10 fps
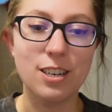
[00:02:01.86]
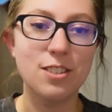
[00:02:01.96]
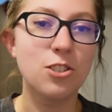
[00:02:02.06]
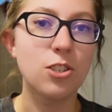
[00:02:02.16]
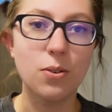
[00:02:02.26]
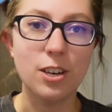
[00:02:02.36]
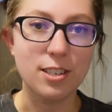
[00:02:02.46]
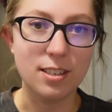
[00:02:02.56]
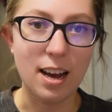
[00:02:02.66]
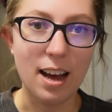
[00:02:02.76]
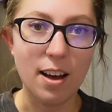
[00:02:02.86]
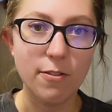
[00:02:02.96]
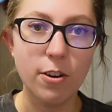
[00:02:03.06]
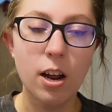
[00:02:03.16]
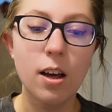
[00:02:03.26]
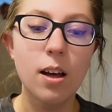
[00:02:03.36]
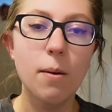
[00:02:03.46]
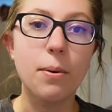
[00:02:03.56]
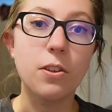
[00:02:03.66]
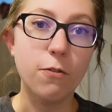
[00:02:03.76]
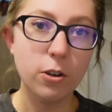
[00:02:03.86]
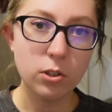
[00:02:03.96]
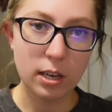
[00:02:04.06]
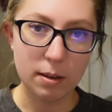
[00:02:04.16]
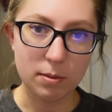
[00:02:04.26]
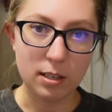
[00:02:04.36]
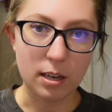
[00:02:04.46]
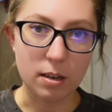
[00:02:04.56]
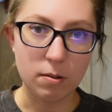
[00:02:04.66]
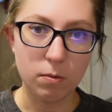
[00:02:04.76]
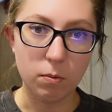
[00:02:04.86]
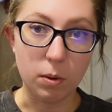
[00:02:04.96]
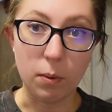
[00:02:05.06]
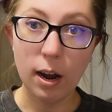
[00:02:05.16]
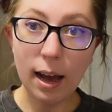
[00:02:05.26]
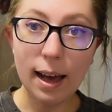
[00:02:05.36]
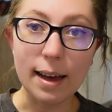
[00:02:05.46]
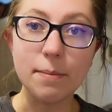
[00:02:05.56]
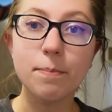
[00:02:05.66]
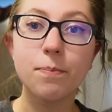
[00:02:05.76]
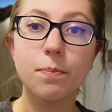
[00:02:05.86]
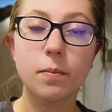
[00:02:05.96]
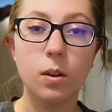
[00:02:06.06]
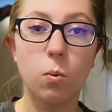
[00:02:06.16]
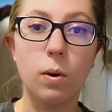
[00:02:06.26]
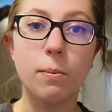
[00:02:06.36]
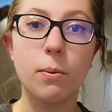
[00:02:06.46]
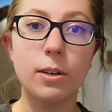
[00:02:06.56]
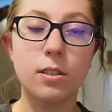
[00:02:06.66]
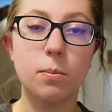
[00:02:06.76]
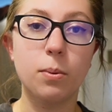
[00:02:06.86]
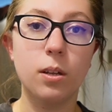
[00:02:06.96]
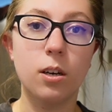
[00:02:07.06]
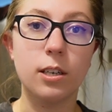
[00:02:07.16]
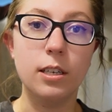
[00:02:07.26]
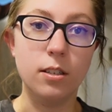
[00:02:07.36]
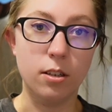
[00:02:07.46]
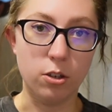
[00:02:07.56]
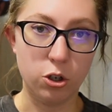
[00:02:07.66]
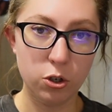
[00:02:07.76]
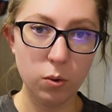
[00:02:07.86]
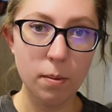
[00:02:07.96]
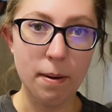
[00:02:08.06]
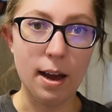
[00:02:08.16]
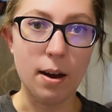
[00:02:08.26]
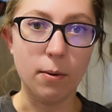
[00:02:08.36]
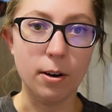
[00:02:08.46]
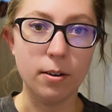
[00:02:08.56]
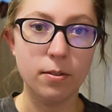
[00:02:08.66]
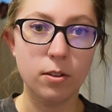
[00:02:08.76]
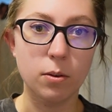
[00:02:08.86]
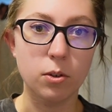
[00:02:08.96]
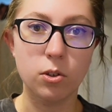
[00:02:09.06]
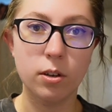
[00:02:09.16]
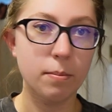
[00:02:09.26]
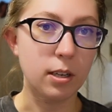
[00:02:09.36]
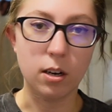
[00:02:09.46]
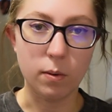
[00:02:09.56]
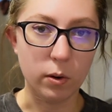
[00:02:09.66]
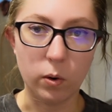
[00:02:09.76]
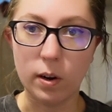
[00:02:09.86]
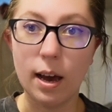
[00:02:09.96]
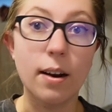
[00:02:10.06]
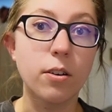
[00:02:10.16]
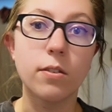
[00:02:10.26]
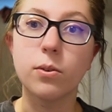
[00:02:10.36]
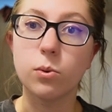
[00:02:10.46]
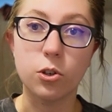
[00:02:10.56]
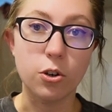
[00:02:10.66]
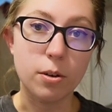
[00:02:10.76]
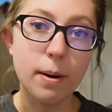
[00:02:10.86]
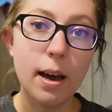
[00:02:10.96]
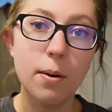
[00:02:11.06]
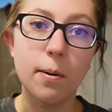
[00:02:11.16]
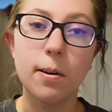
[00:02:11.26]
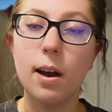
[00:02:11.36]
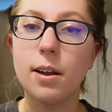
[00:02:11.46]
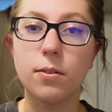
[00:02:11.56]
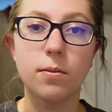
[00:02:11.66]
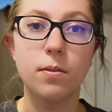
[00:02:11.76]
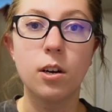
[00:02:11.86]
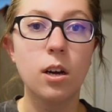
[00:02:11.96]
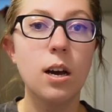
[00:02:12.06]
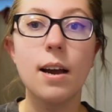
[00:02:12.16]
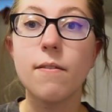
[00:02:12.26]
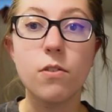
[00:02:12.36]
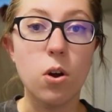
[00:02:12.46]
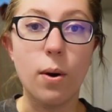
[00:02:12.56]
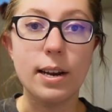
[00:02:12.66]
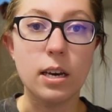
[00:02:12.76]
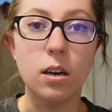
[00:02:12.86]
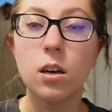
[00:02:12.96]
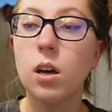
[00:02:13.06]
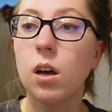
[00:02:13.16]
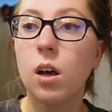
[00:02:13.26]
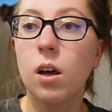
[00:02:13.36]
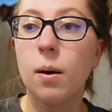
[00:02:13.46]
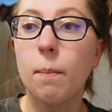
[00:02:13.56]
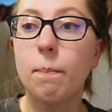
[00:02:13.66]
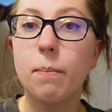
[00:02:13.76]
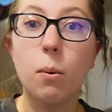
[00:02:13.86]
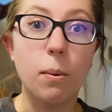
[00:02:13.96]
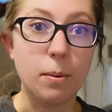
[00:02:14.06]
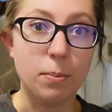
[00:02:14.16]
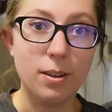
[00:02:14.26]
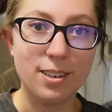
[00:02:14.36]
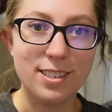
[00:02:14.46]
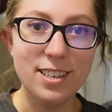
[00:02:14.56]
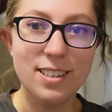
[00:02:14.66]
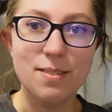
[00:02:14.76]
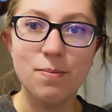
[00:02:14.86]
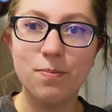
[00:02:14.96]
It's so nice to have. But the first campsite we were at, when we went to plug into the shore power, there was something going on. I don't know if it was dirty power, I have no idea. But when we plugged in,